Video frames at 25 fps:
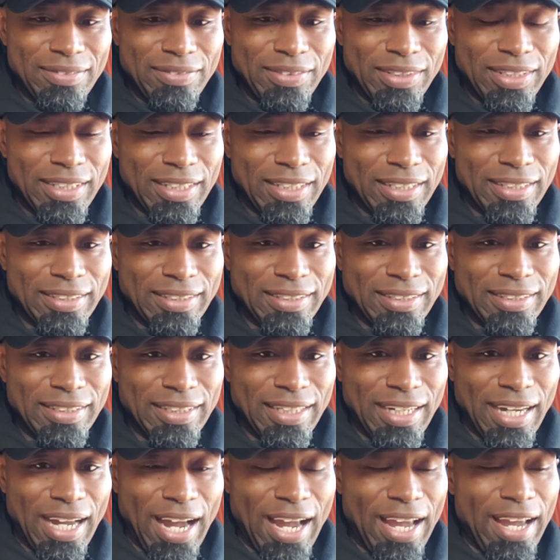because
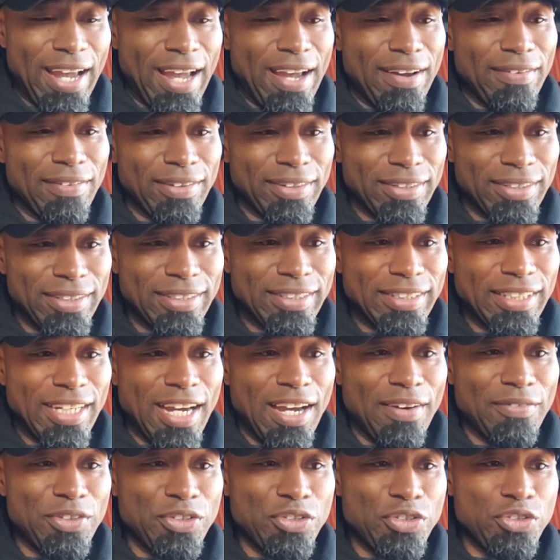I have a good
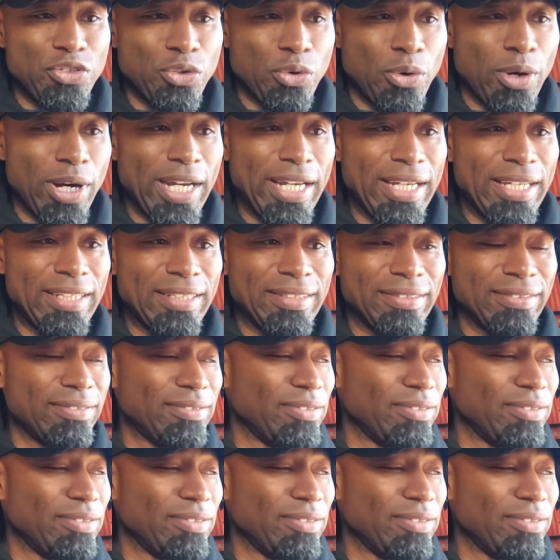time enjoying